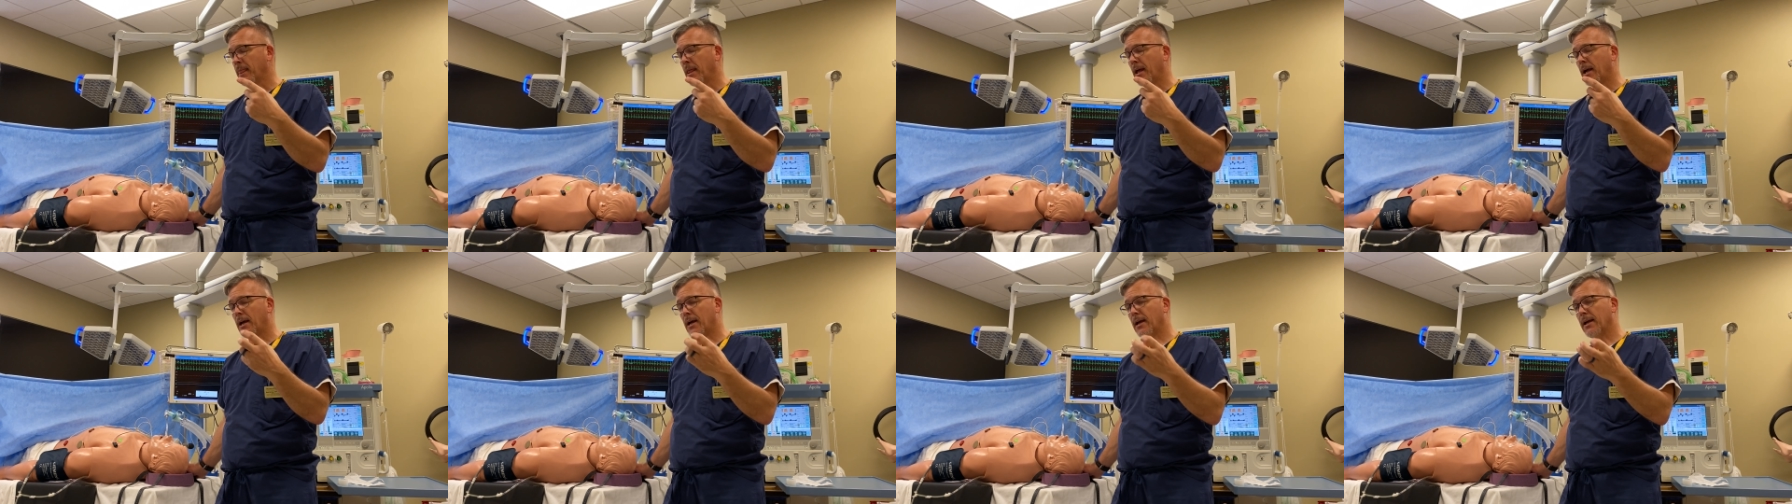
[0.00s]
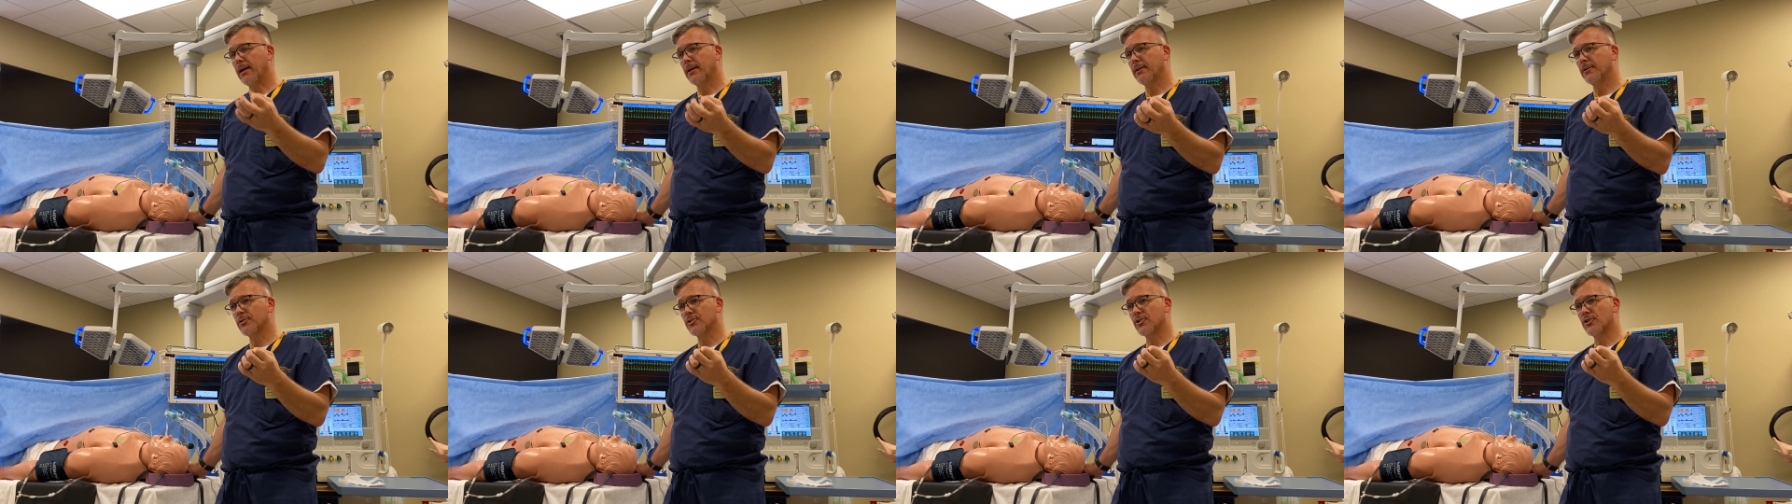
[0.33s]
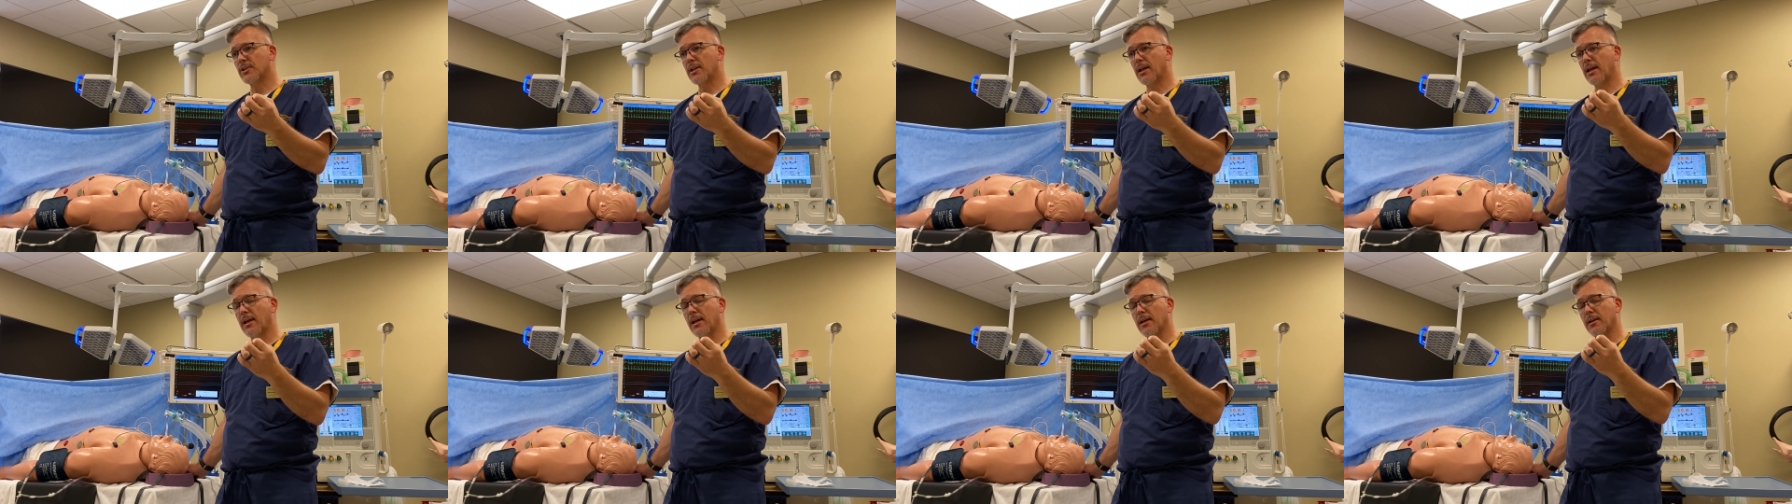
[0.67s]
I
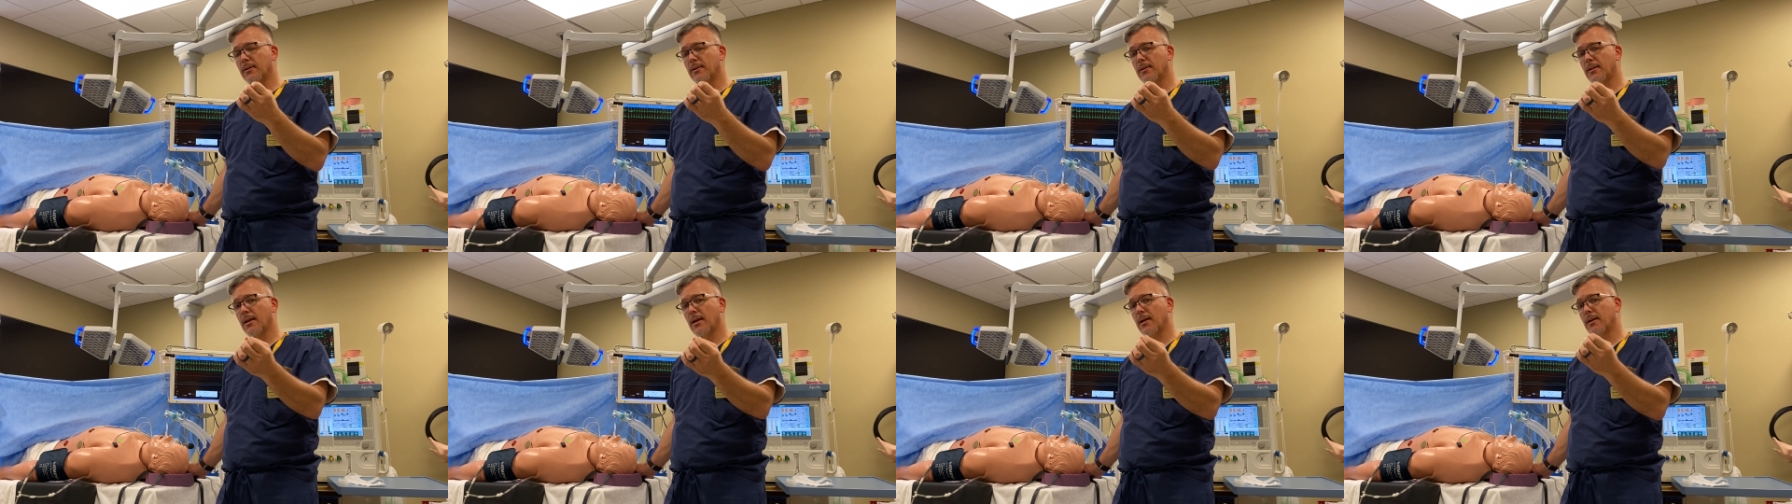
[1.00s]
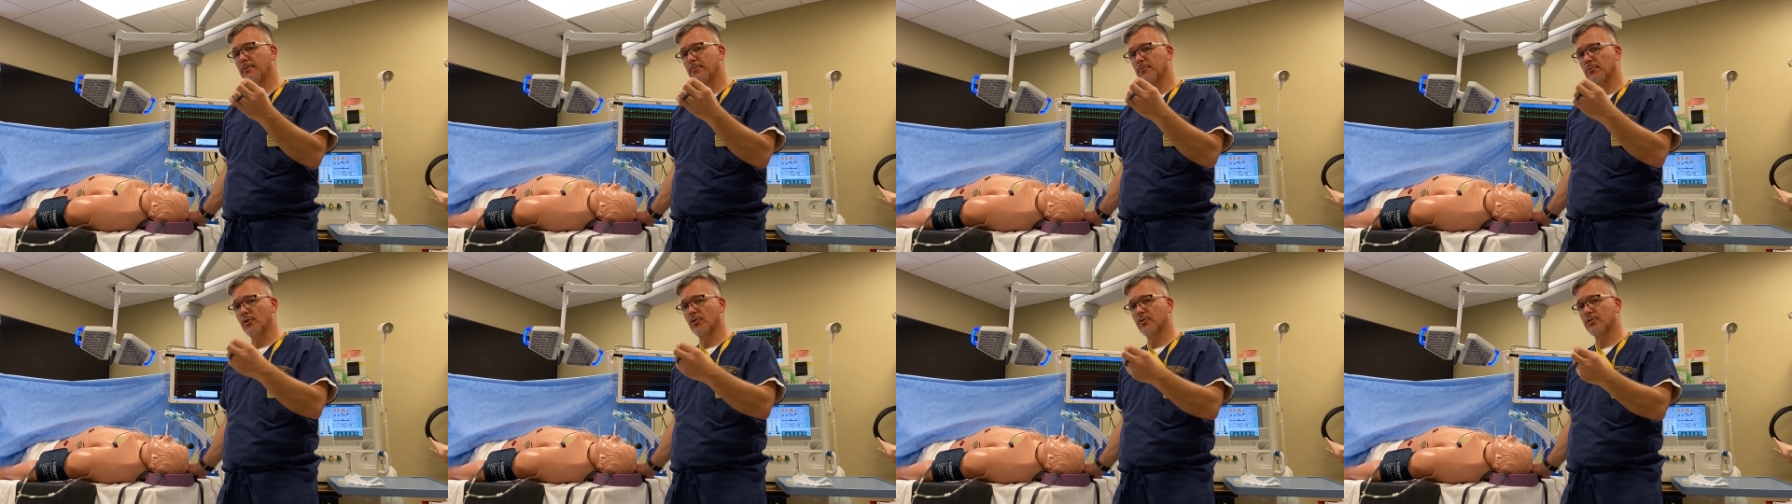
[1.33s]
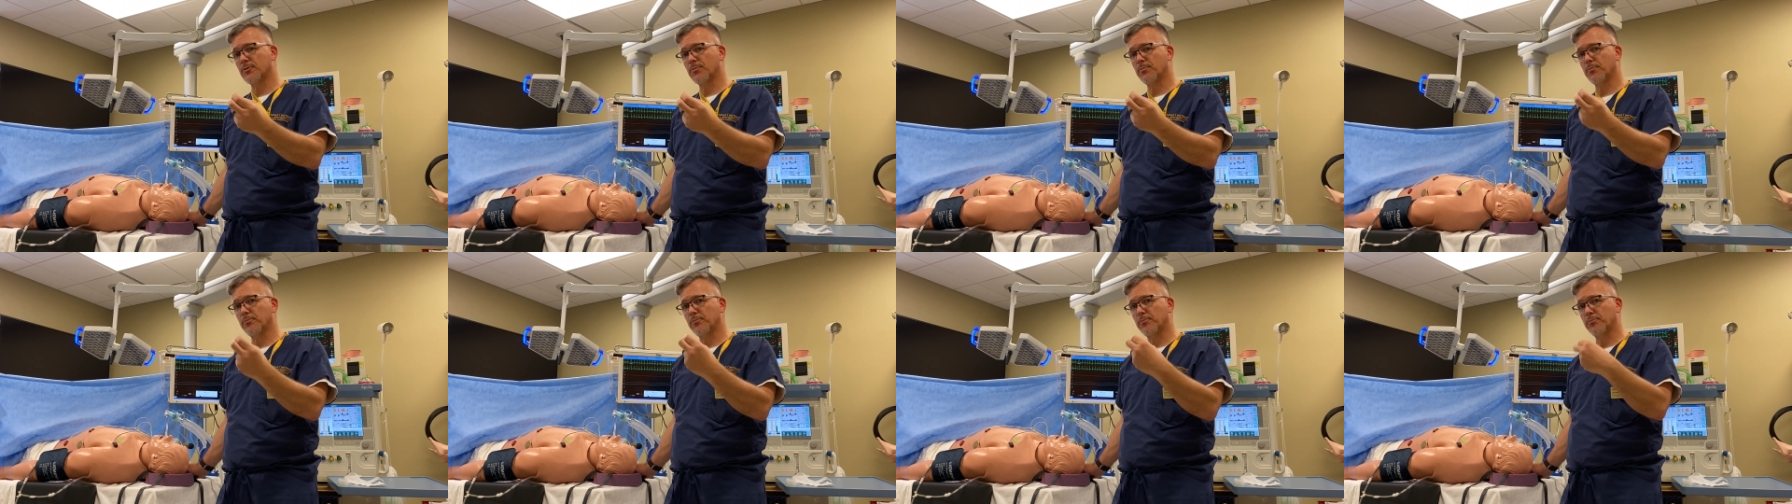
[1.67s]
understand that most
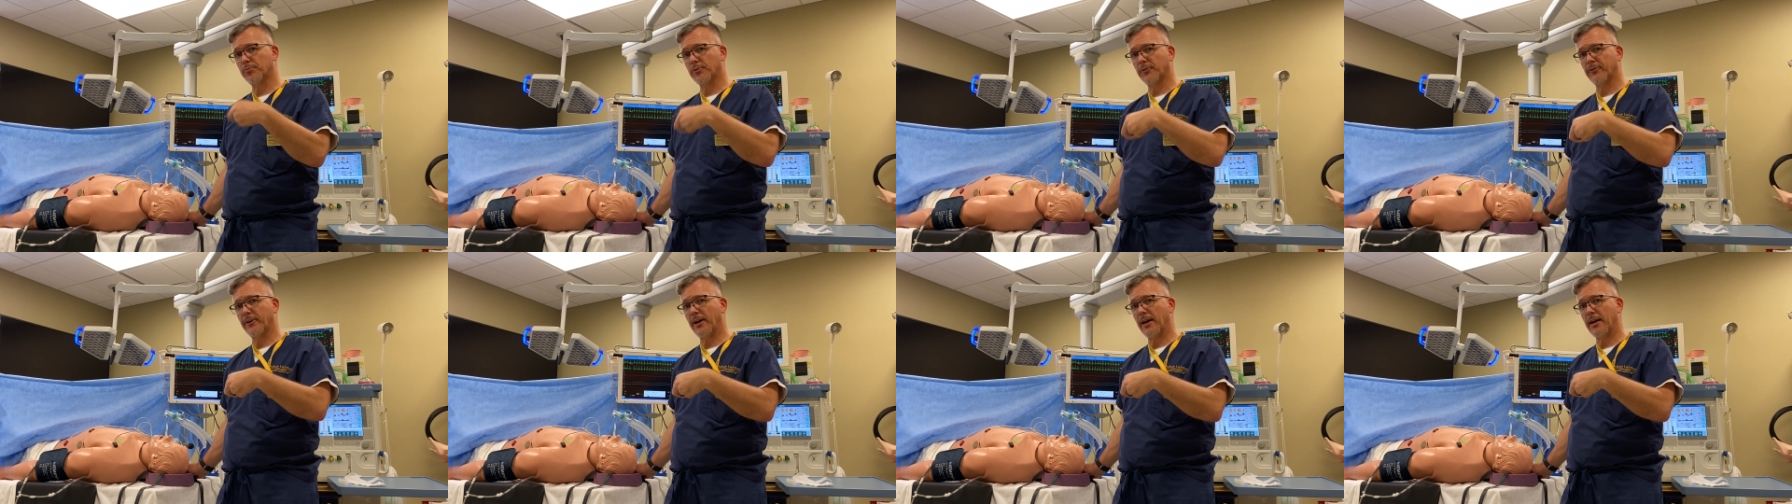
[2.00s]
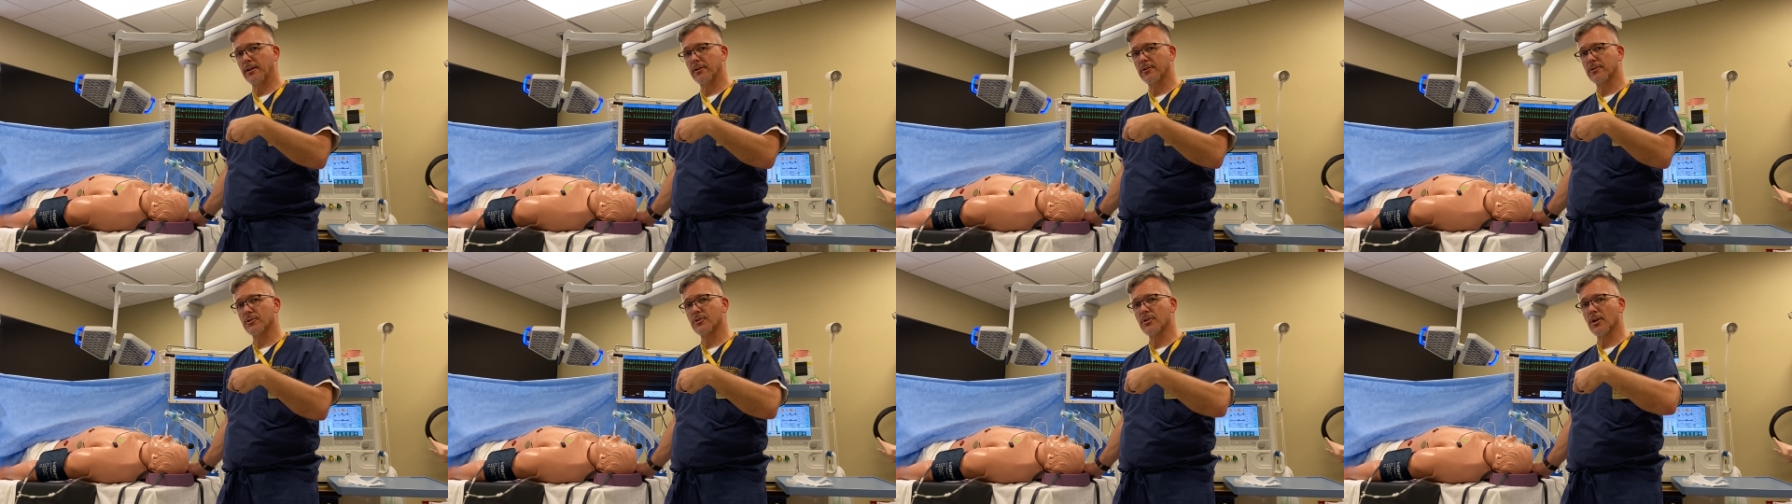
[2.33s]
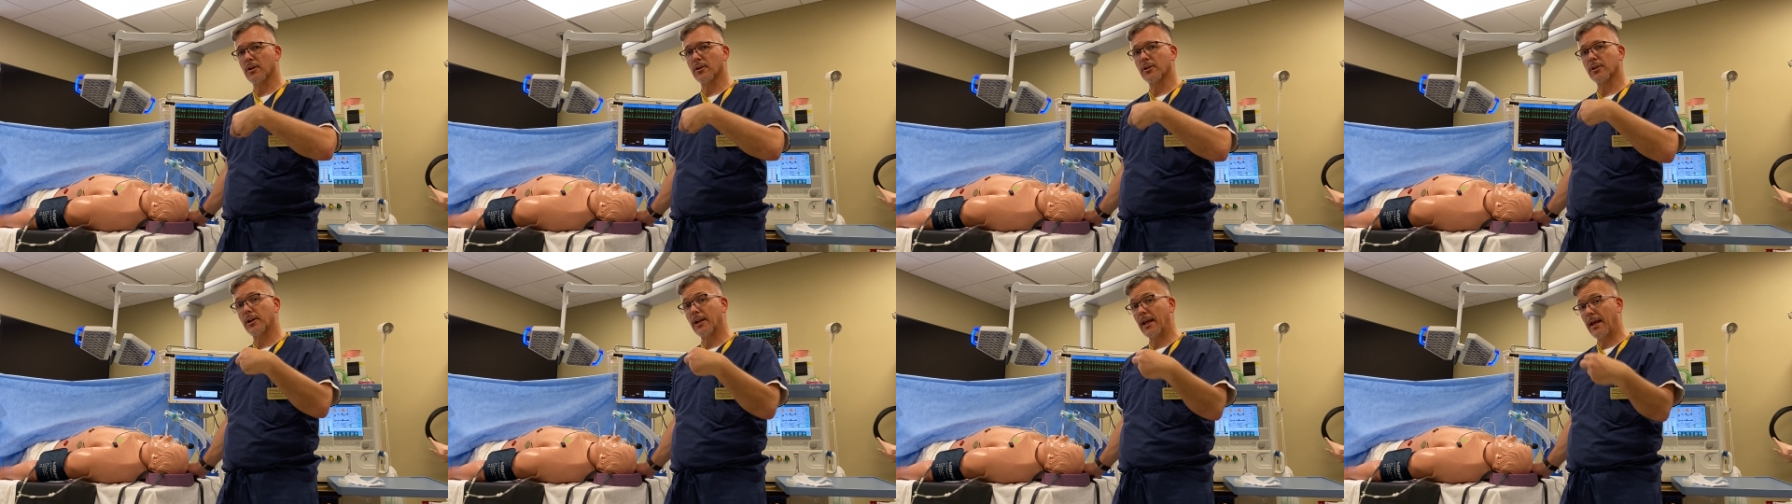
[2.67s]
providers
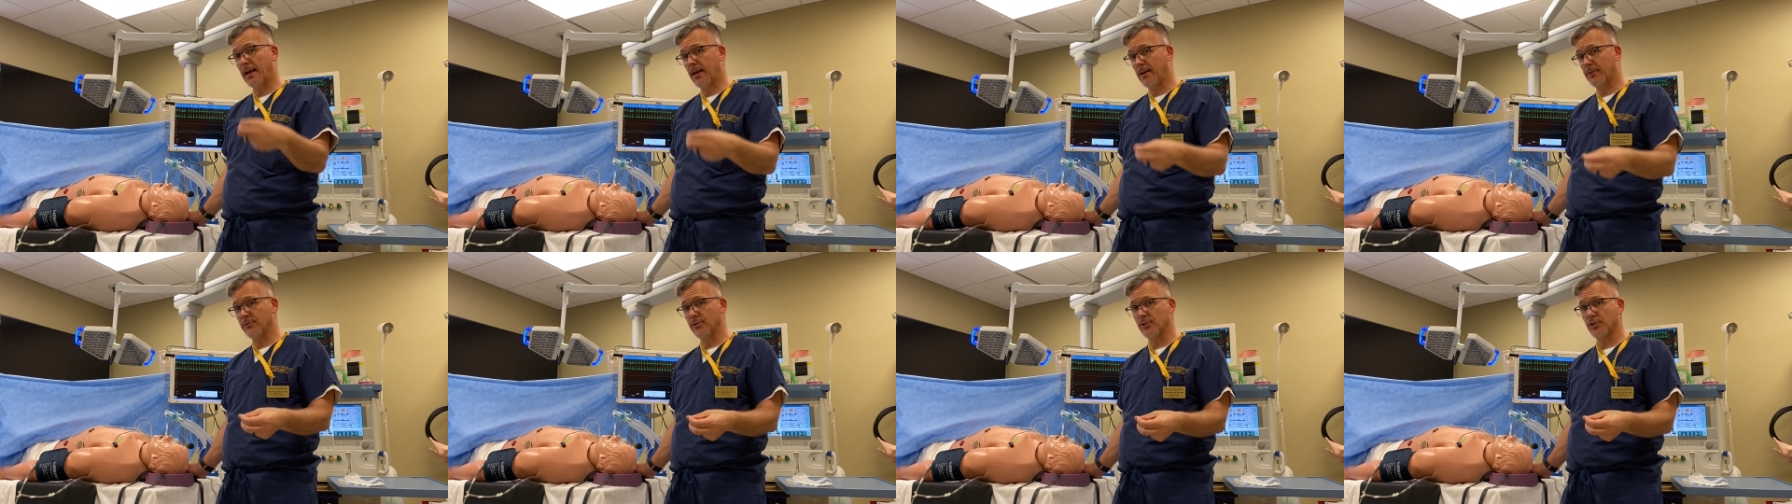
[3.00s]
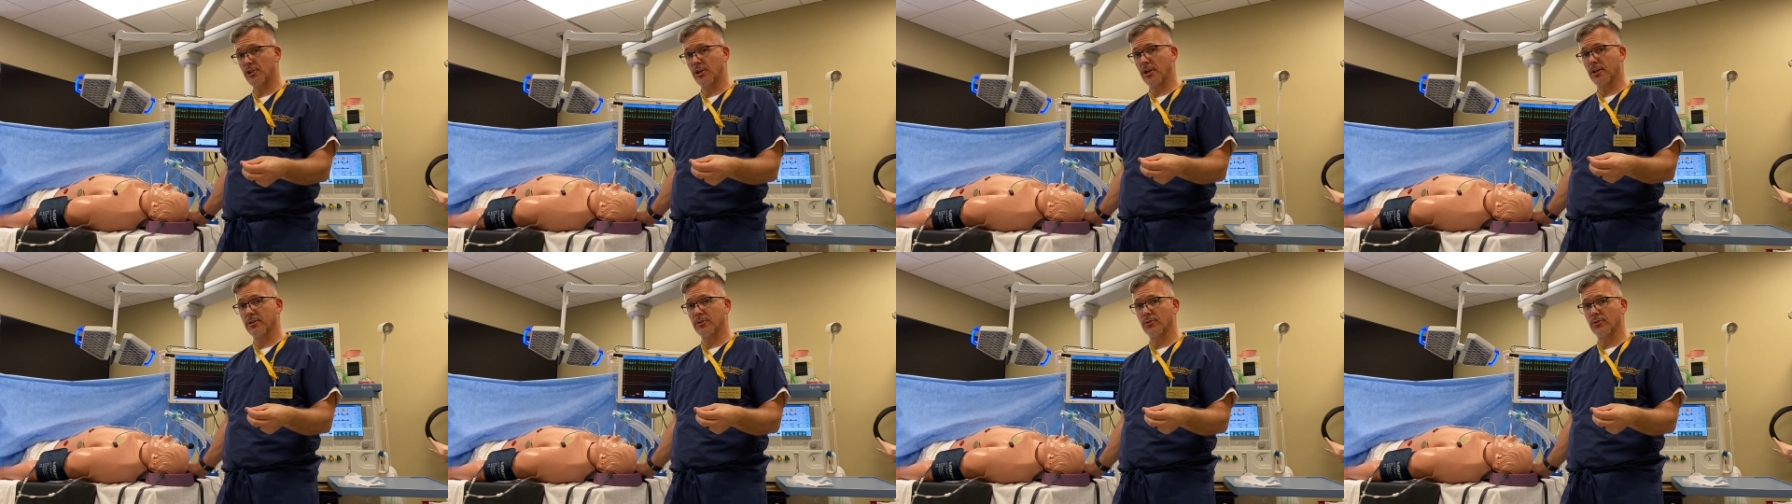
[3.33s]
aren't going to have you check